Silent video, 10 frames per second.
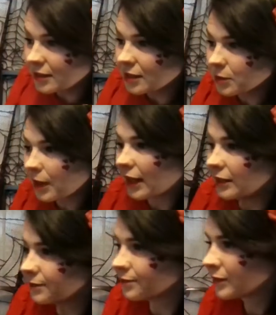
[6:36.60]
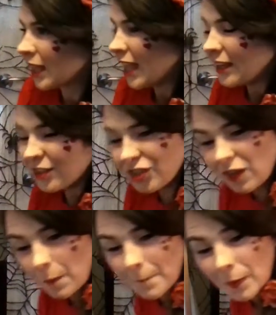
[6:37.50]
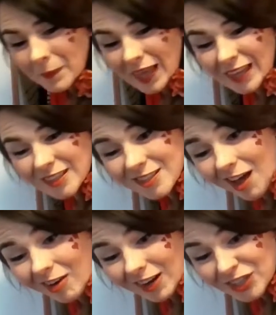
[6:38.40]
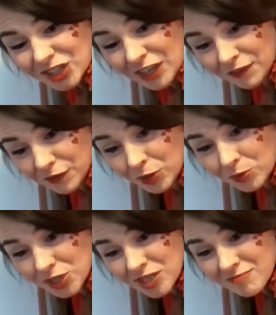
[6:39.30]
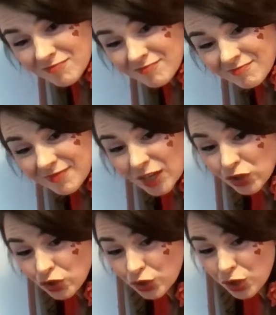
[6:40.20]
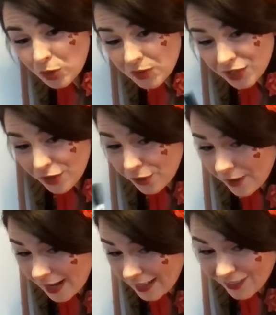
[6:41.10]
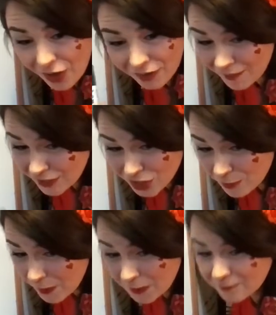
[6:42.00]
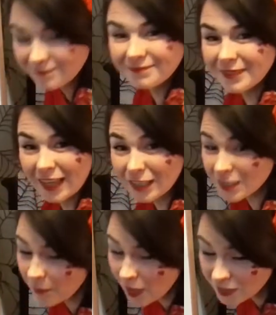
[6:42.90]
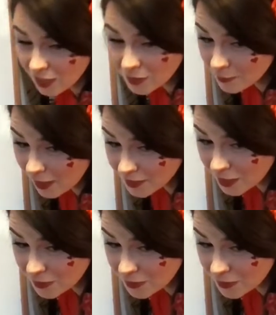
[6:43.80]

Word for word: as well. Did you know that pumpkins are actually a fruit? True story, not a vegetable. Like a tomato, tomato is a